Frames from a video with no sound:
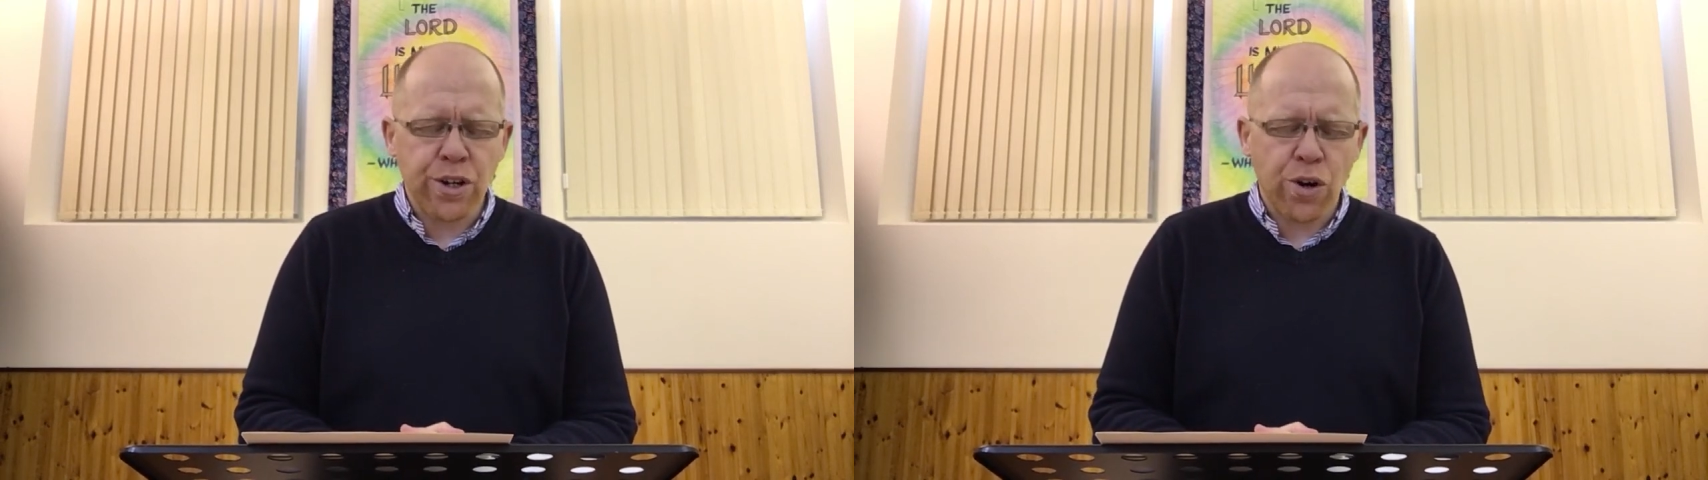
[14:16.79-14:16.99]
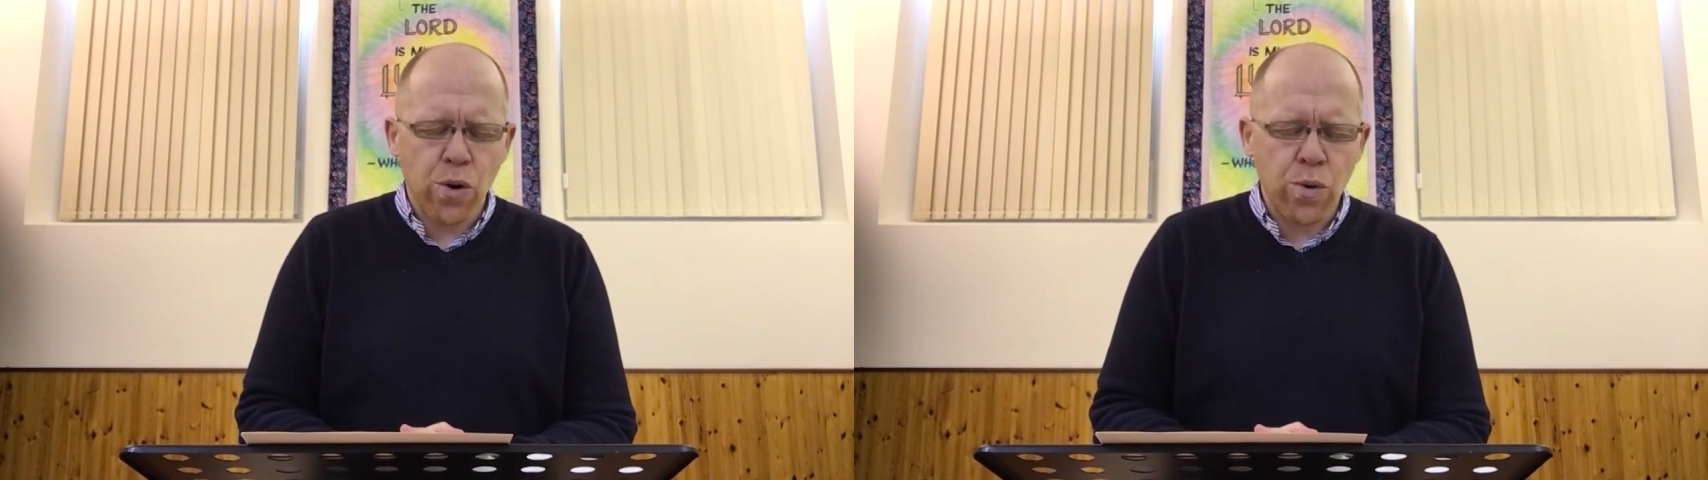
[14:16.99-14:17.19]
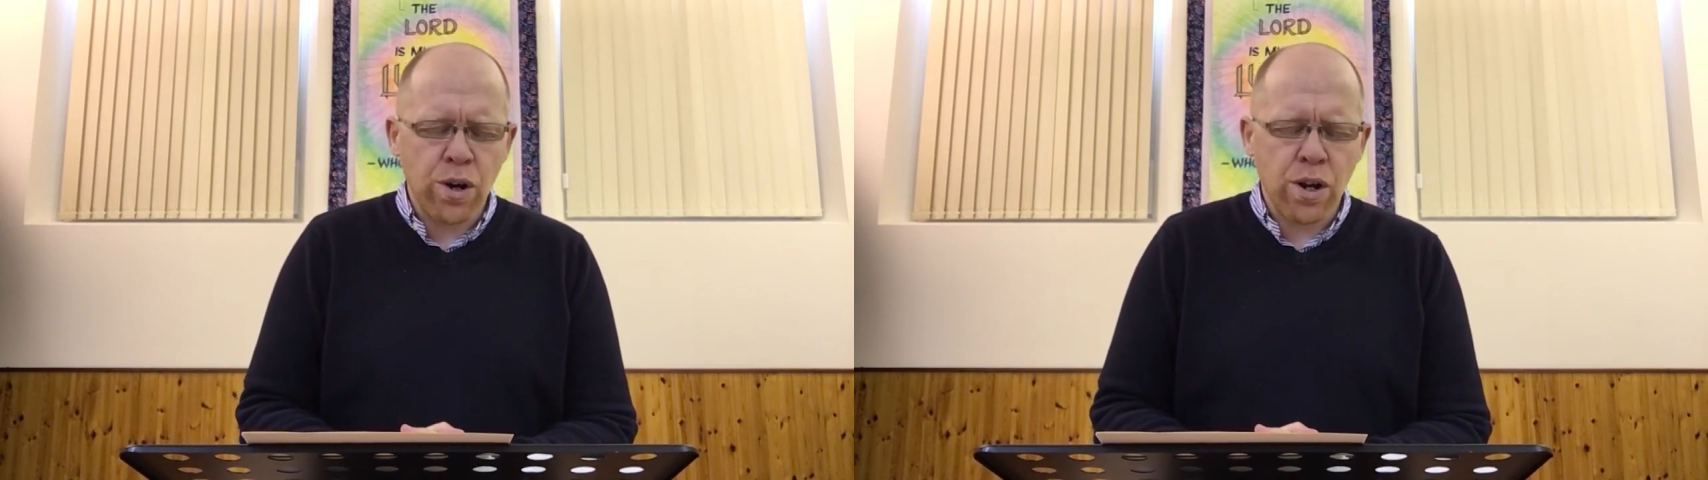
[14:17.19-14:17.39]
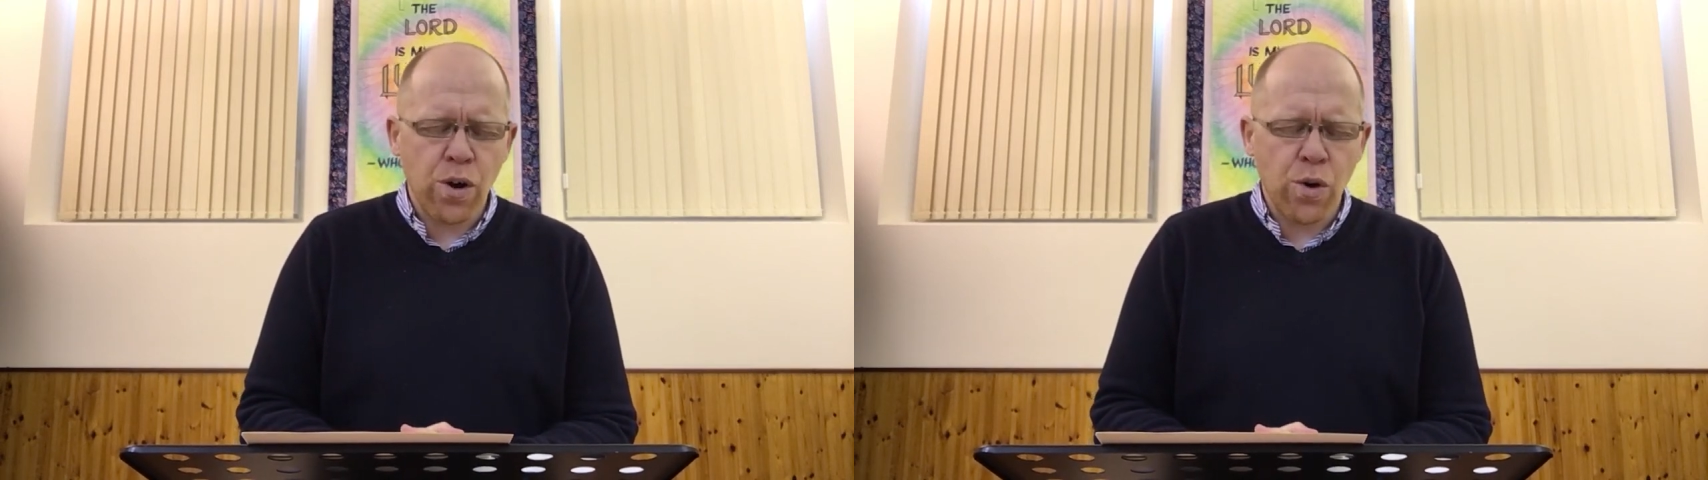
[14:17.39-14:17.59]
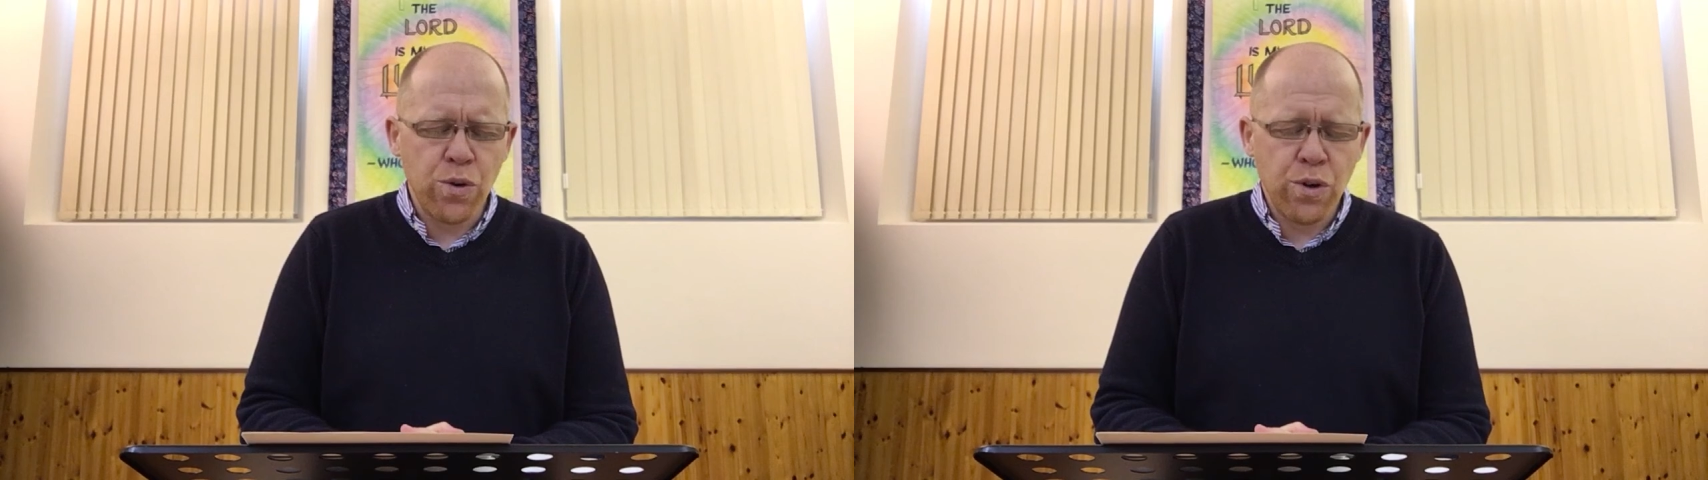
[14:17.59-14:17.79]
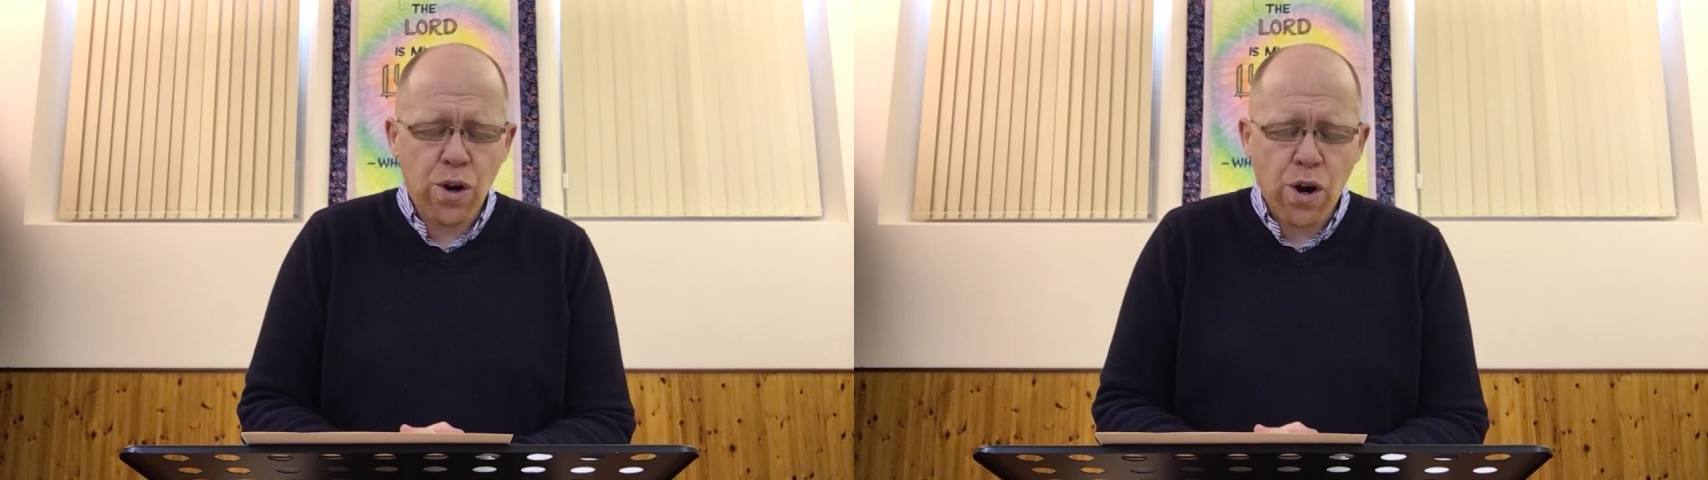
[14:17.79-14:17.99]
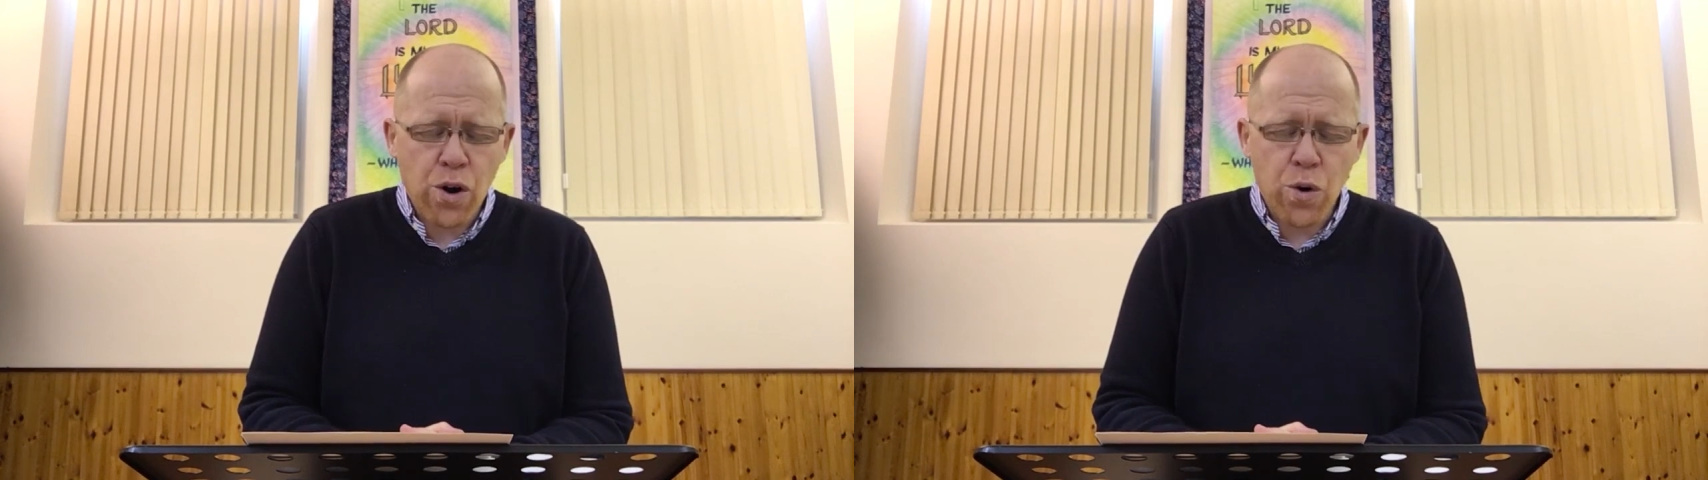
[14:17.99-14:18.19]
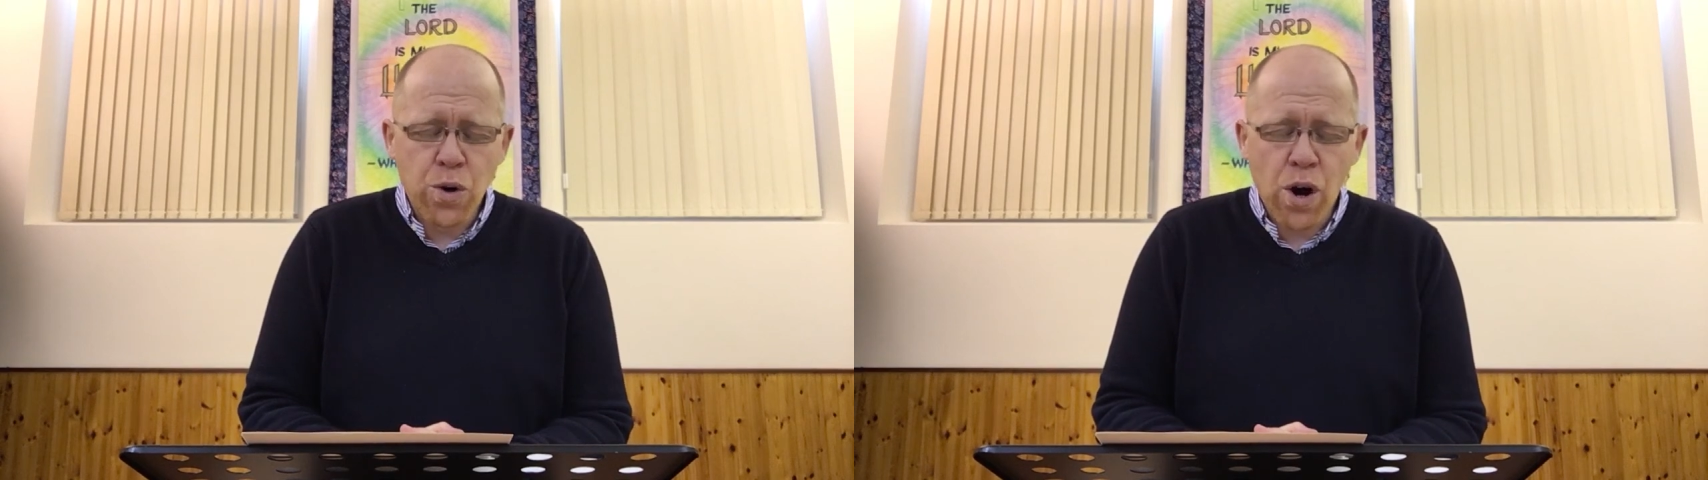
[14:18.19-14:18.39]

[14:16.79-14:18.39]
in our own